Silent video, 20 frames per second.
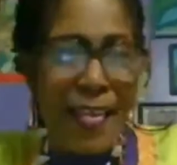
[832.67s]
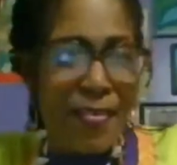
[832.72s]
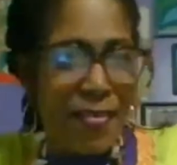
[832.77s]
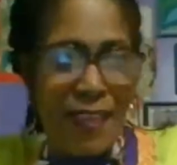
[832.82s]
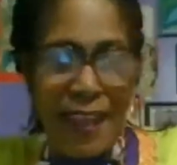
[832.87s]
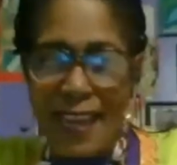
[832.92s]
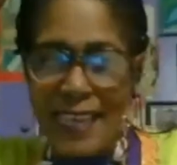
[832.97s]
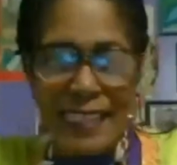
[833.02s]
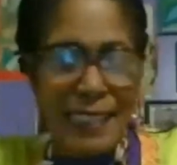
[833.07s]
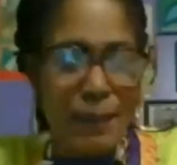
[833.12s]

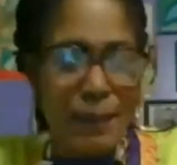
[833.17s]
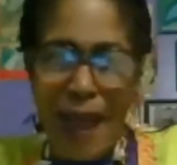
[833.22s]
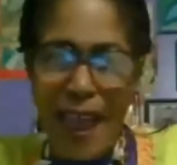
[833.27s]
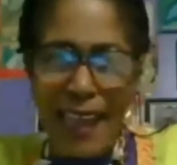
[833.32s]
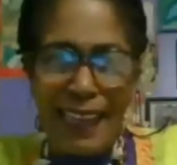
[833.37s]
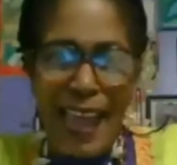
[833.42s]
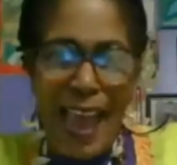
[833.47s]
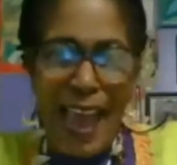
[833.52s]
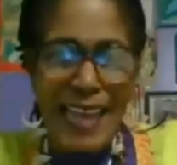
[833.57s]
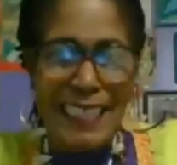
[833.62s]
Thus, my
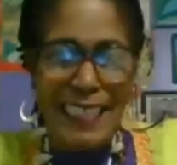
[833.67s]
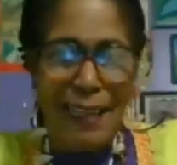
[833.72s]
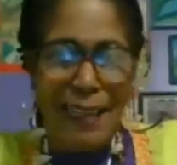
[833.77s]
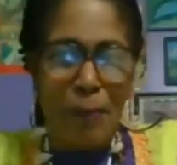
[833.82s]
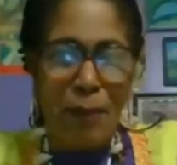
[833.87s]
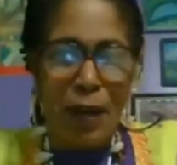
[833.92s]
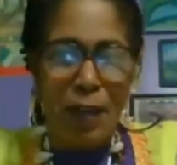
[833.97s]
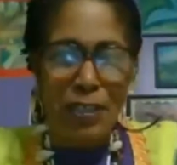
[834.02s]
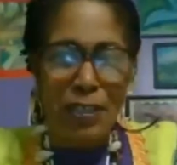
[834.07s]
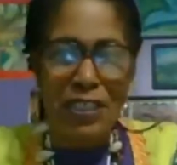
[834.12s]
last
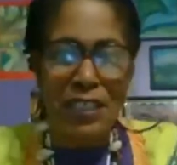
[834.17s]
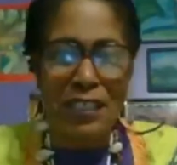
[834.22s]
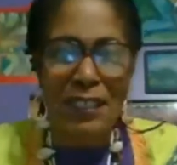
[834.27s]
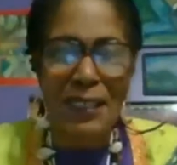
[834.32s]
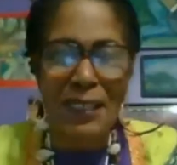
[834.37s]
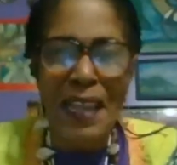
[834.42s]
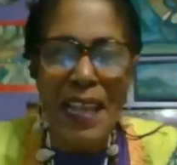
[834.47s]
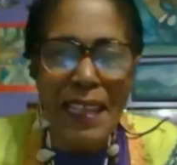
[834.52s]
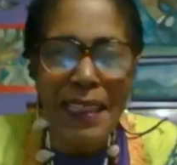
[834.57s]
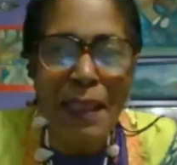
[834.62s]
commercial,
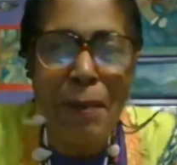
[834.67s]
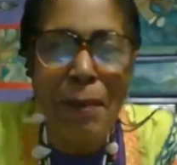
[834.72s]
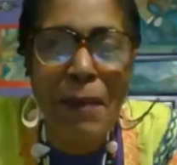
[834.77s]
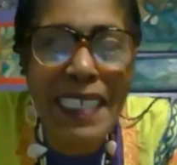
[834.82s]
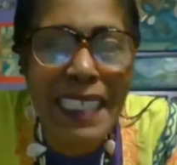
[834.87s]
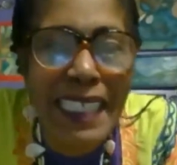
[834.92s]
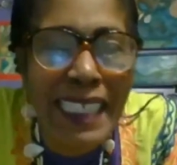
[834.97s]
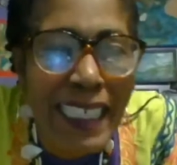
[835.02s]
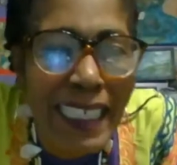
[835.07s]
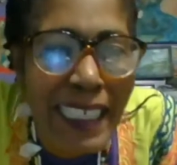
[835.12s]
the
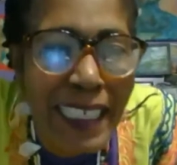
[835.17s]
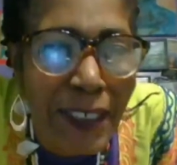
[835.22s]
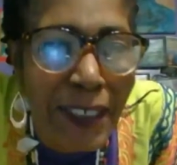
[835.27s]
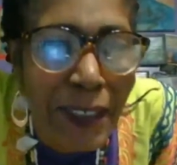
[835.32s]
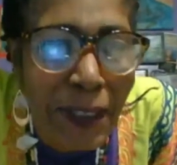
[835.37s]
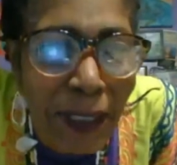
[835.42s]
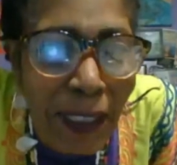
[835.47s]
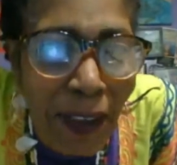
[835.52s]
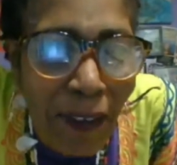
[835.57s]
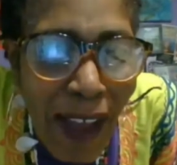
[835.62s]
Mystic
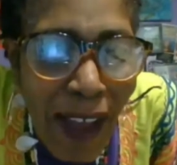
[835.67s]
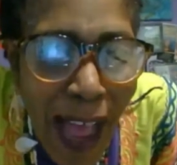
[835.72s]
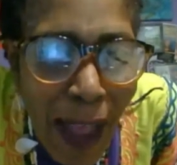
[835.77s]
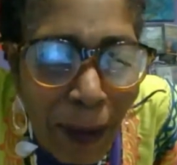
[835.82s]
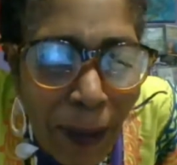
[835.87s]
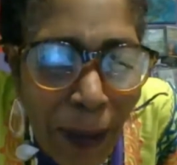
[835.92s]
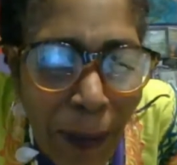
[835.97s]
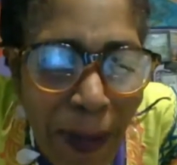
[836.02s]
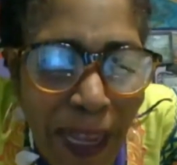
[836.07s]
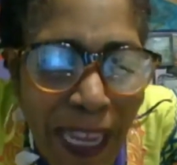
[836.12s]
School of
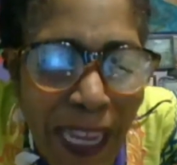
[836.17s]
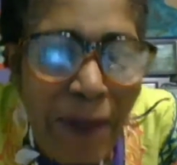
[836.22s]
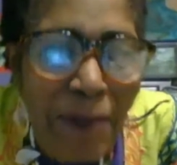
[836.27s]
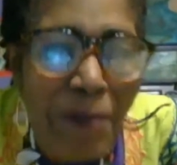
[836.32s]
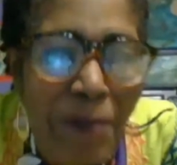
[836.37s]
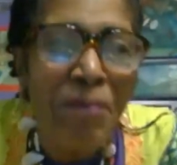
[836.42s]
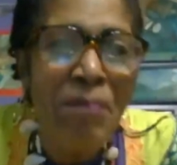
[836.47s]
Alchemy.